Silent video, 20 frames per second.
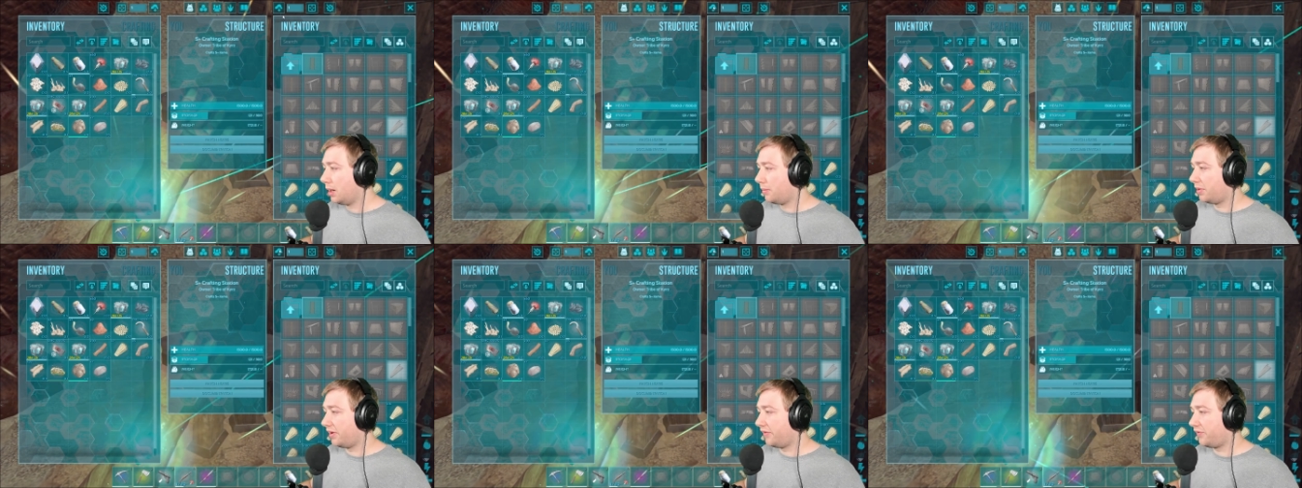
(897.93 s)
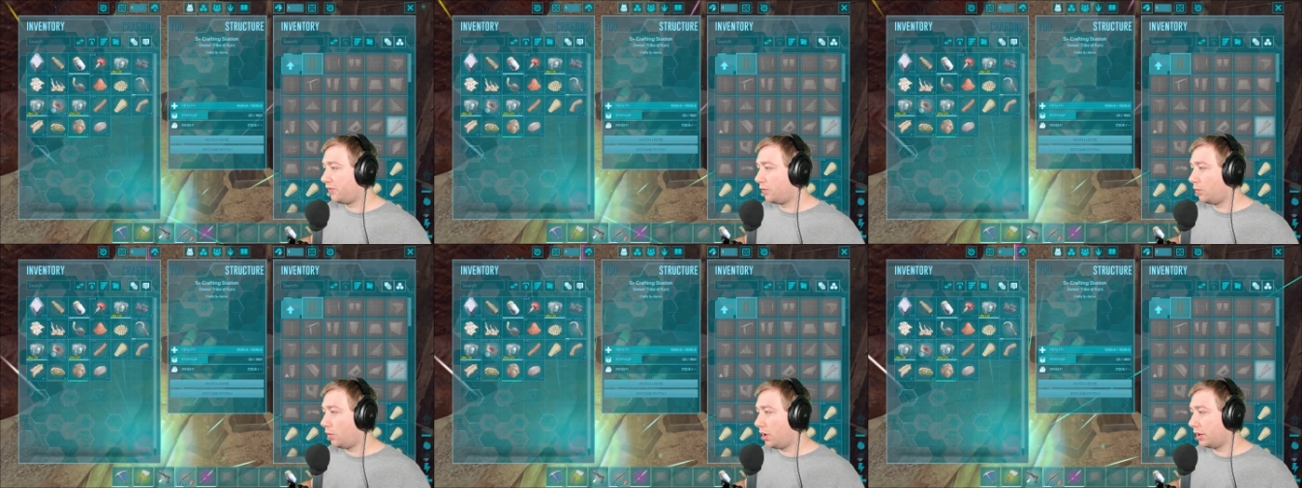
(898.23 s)
But
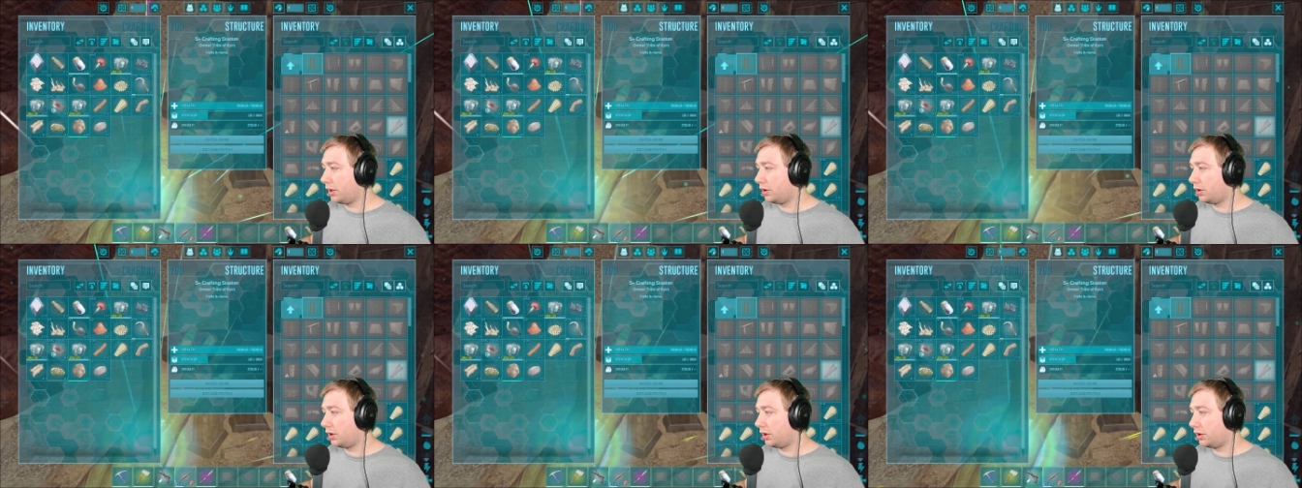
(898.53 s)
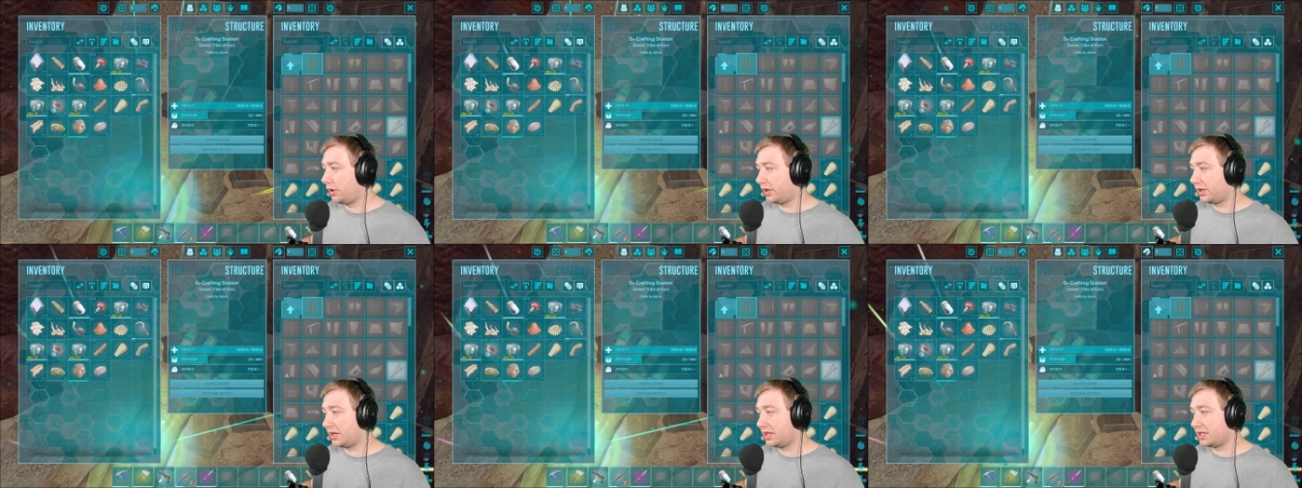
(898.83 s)
if you want, you can
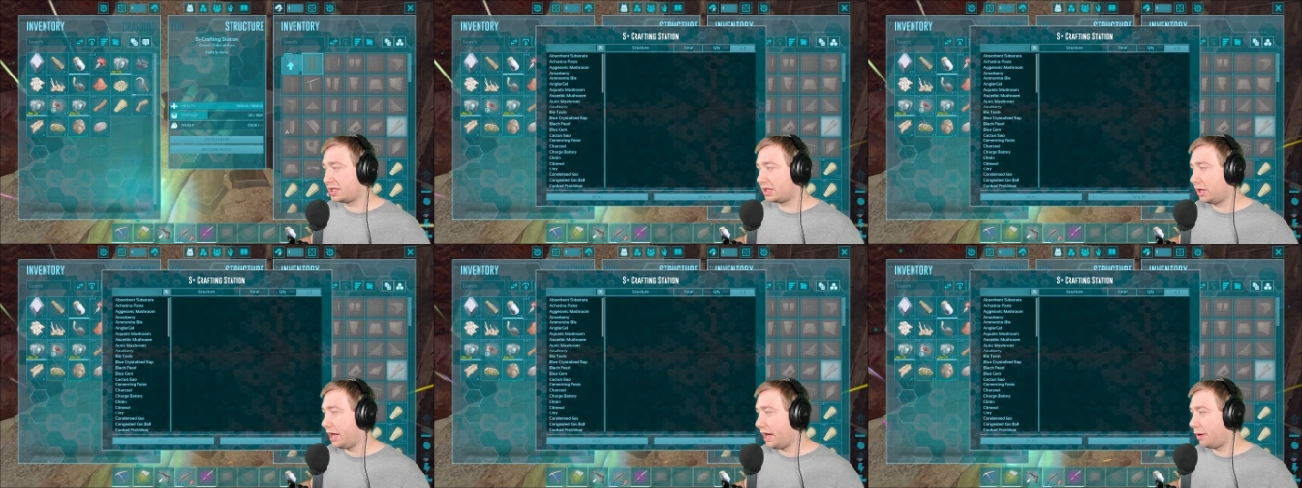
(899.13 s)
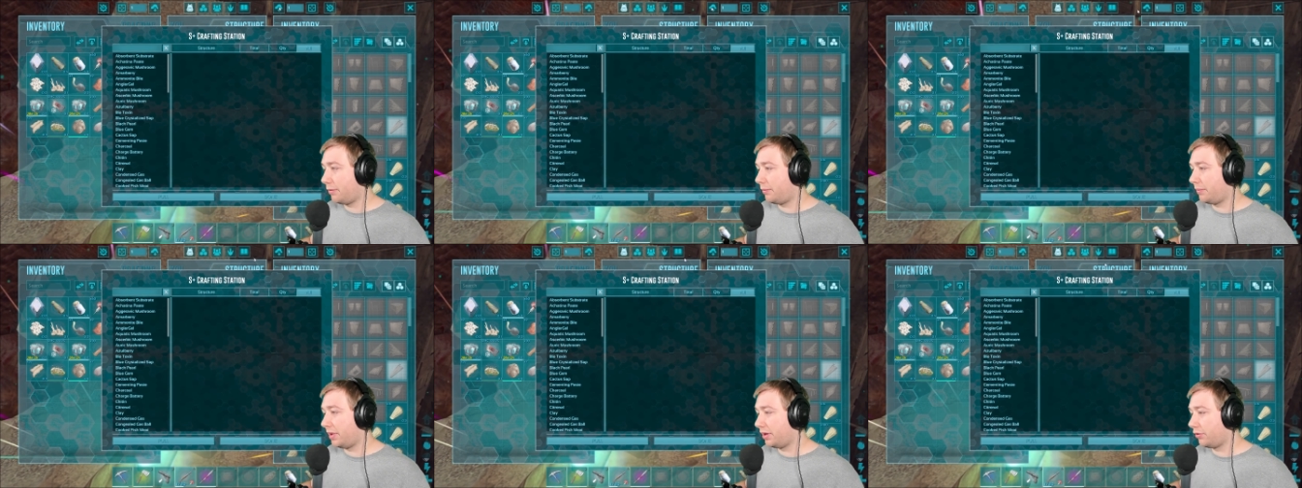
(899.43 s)
click this
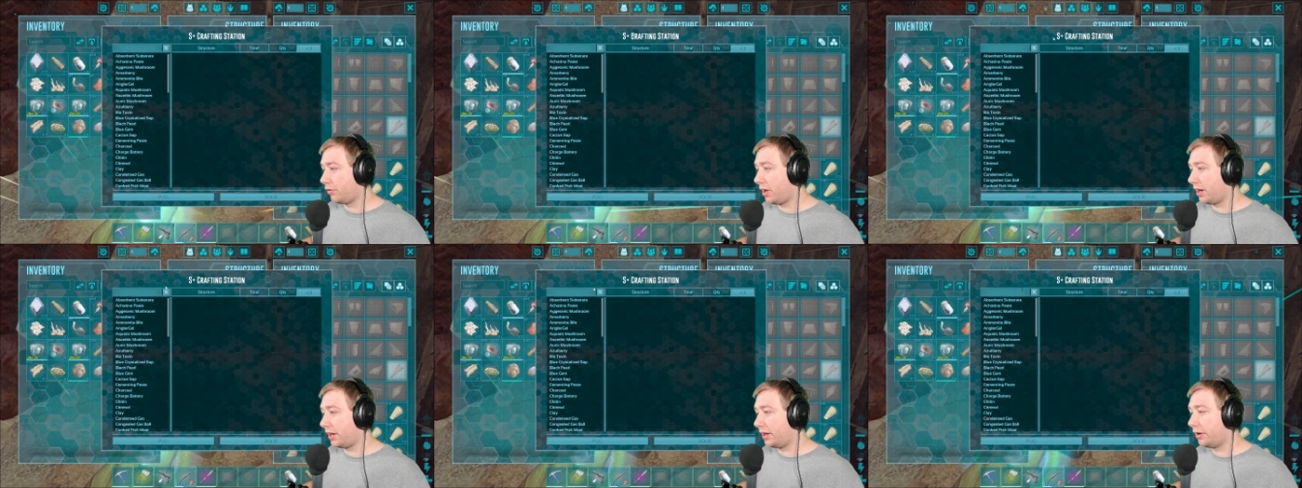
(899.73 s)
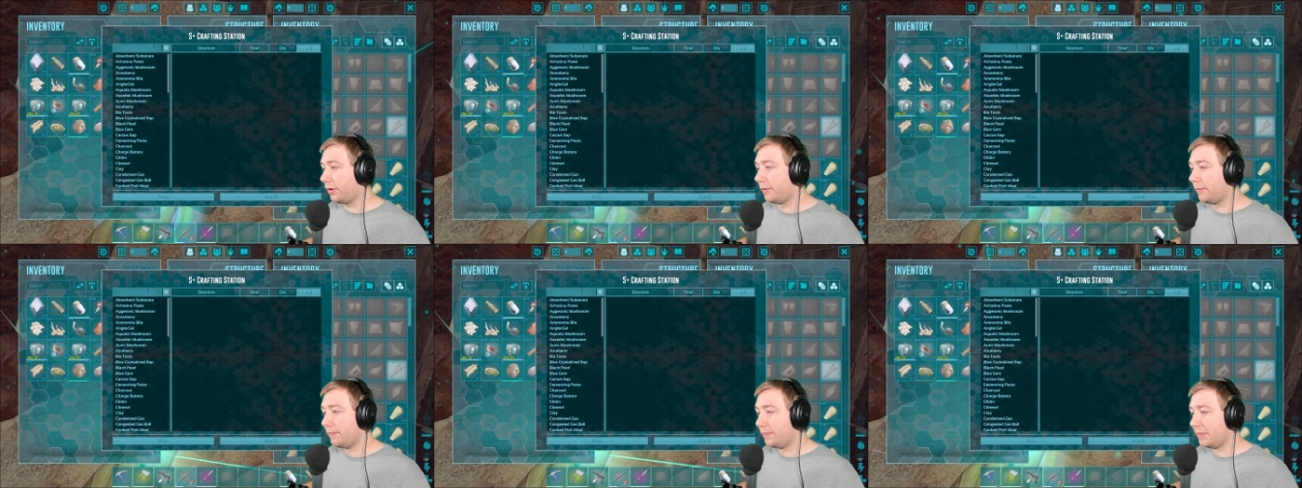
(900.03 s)
cloud button right
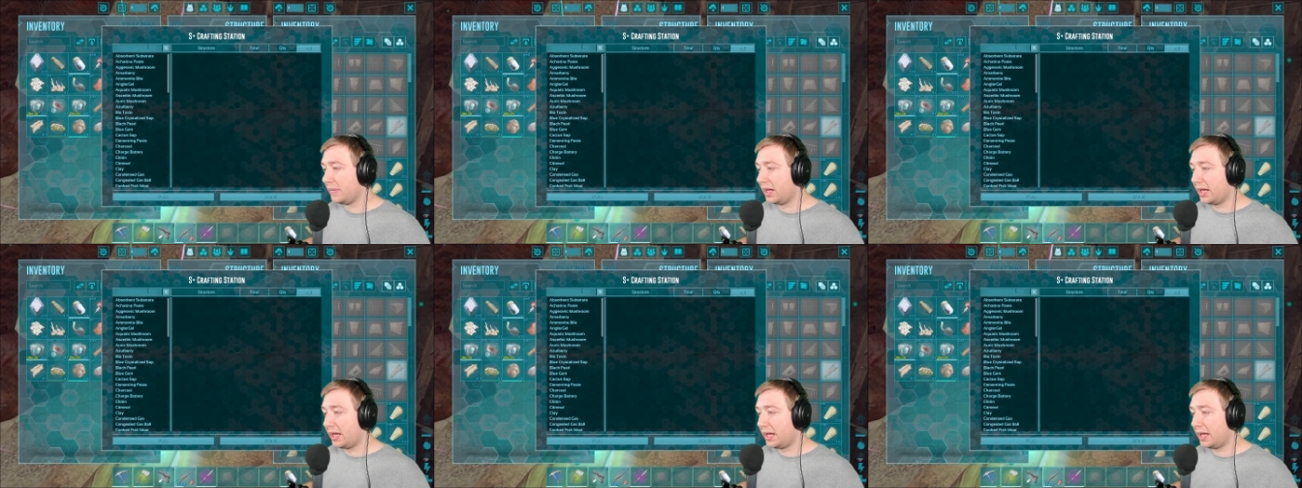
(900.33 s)
here.